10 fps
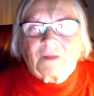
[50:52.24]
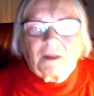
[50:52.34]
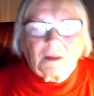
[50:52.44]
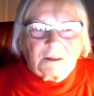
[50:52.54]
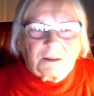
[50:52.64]

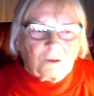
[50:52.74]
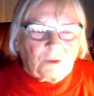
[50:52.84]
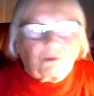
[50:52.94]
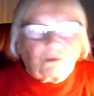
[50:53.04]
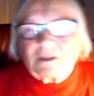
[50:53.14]
So
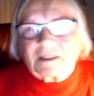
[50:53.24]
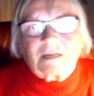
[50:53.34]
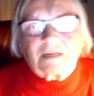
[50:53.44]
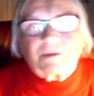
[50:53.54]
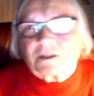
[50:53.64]
with real
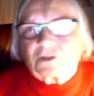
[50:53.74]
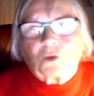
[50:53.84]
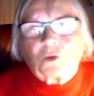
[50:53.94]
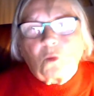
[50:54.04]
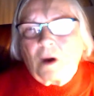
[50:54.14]
estate being such
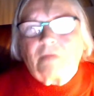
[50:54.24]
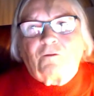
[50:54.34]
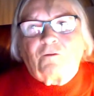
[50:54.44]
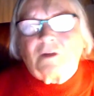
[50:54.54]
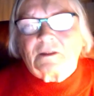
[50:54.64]
a
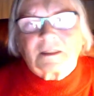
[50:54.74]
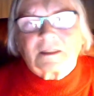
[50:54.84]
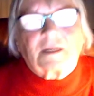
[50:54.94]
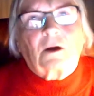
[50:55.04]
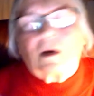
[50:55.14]
wide field,
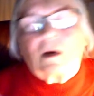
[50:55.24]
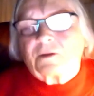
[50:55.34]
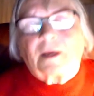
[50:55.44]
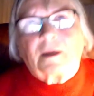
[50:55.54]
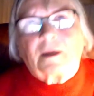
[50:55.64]
it's like, how
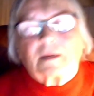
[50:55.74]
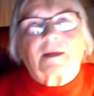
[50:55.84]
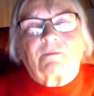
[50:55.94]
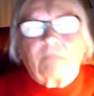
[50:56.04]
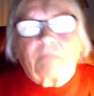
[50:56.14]
the heck can
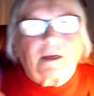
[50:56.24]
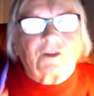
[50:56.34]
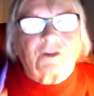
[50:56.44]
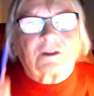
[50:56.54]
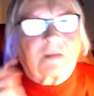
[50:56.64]
I
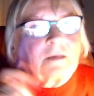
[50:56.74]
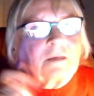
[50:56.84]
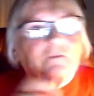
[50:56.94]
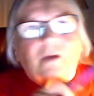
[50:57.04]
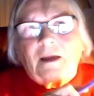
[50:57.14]
manage to think
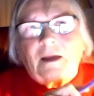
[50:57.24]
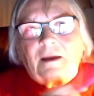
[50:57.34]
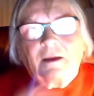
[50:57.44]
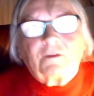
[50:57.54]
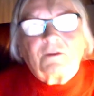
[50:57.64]
of
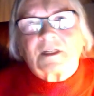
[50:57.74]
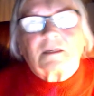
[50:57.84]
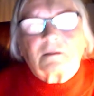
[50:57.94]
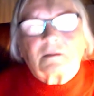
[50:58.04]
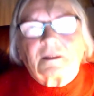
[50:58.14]
every
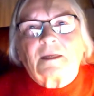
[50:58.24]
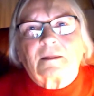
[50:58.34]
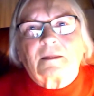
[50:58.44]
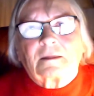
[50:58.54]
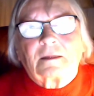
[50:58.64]
single
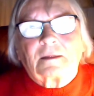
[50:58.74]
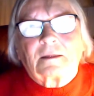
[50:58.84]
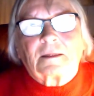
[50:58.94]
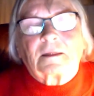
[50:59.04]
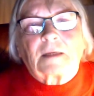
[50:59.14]
thing
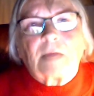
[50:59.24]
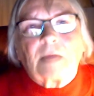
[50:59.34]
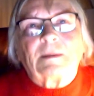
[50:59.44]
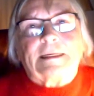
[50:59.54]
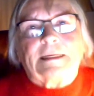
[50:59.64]
that
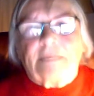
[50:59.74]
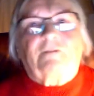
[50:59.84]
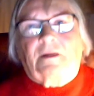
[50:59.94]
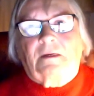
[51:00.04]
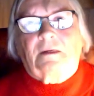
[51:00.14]
I
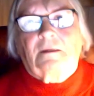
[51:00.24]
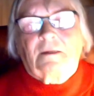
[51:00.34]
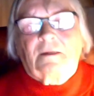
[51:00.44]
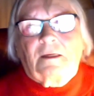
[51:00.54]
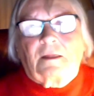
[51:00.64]
believe in,
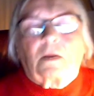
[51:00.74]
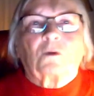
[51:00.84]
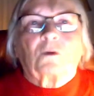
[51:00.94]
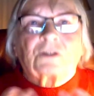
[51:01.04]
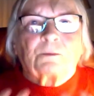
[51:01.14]
that I
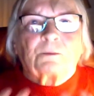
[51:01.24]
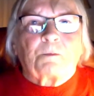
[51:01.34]
want to